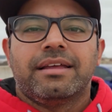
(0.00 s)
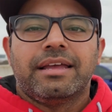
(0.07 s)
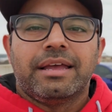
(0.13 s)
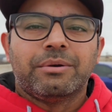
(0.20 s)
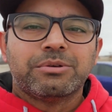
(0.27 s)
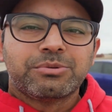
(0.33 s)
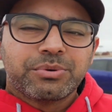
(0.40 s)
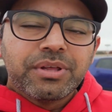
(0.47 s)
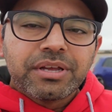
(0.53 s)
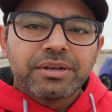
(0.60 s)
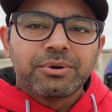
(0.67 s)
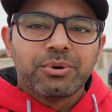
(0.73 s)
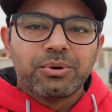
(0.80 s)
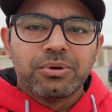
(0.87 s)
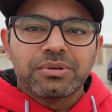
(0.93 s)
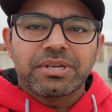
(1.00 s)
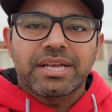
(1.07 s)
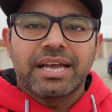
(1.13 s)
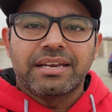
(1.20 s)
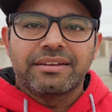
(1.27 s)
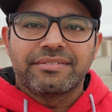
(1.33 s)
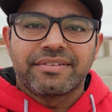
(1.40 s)
It was really cool to
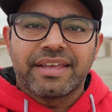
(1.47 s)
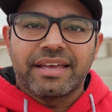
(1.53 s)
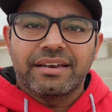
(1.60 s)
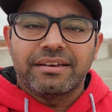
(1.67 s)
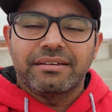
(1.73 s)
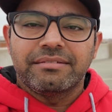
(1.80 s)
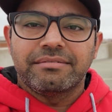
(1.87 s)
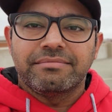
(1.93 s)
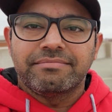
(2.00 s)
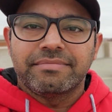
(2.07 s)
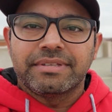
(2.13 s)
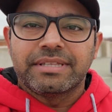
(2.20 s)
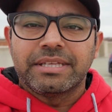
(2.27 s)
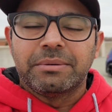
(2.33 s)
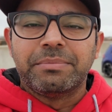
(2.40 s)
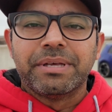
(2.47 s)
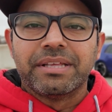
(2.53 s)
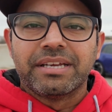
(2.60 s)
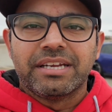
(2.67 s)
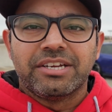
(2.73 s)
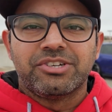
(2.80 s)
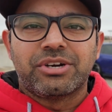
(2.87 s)
kind of get the
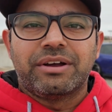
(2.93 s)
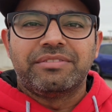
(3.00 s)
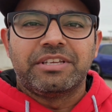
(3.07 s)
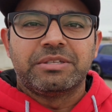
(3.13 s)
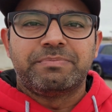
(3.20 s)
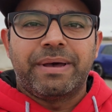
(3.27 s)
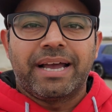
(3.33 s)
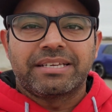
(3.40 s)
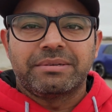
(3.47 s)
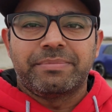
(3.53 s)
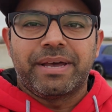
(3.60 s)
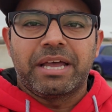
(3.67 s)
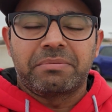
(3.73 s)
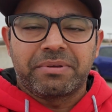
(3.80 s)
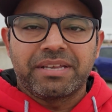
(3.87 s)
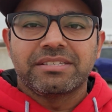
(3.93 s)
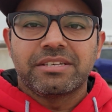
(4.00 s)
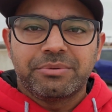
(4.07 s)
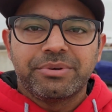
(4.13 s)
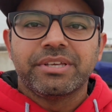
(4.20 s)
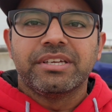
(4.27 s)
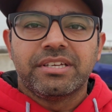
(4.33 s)
ability to drive these back to back, because
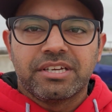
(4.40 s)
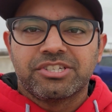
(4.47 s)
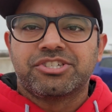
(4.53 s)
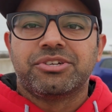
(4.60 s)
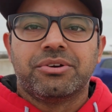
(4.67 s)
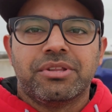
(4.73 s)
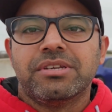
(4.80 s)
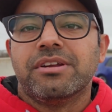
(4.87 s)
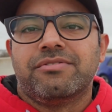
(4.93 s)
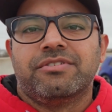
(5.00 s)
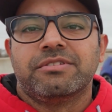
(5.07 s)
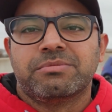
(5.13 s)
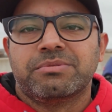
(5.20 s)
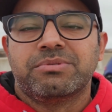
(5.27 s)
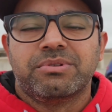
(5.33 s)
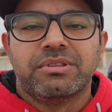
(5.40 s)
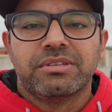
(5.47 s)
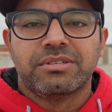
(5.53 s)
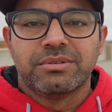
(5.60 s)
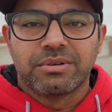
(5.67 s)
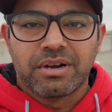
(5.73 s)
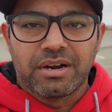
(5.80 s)
it really does show the difference between the
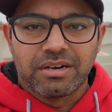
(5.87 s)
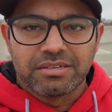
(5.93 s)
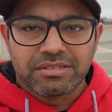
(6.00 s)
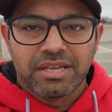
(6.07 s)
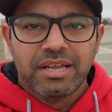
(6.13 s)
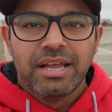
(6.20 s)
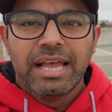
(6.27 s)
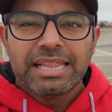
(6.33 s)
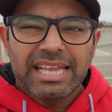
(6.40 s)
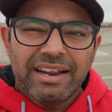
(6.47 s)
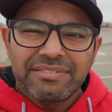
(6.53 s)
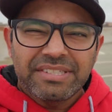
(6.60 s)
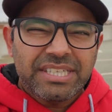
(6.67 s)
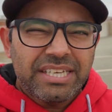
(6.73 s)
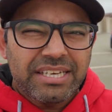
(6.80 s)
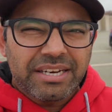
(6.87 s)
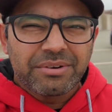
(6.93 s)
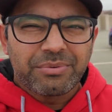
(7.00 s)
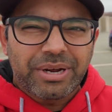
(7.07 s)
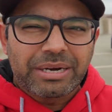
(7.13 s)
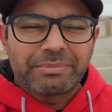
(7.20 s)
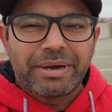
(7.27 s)
two cars that I've seen
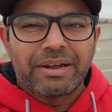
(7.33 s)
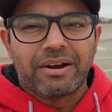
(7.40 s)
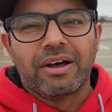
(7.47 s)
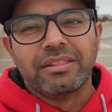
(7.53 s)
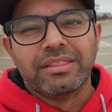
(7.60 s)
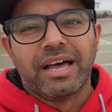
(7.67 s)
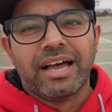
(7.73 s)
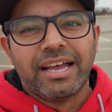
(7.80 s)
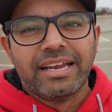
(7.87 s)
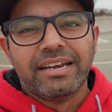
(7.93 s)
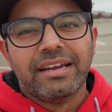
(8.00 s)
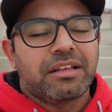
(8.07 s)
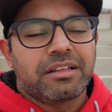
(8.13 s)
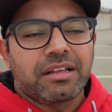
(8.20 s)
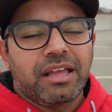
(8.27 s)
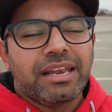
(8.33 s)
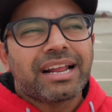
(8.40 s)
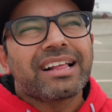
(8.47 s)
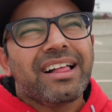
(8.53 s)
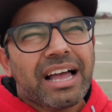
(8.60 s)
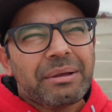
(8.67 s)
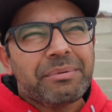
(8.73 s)
and read about online. In a
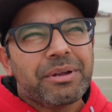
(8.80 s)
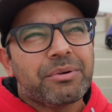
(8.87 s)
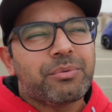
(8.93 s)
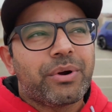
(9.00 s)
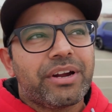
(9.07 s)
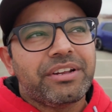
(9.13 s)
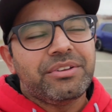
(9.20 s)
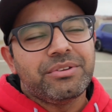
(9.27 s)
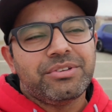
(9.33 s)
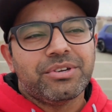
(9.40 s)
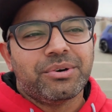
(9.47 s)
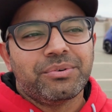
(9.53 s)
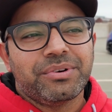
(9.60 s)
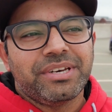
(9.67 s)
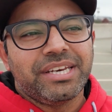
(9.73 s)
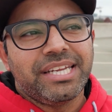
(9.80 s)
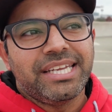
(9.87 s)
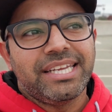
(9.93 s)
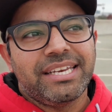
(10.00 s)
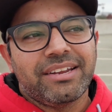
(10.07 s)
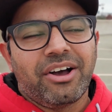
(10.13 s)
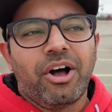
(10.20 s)
climate where you don't
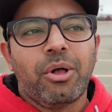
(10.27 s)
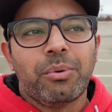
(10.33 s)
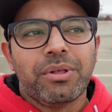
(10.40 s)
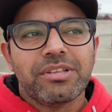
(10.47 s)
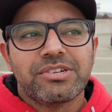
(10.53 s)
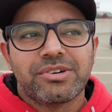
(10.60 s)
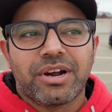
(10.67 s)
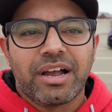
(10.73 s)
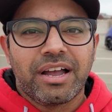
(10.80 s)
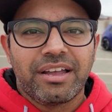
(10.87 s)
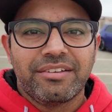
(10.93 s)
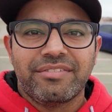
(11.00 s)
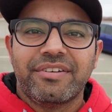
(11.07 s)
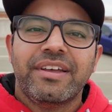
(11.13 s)
need all-wheel drive,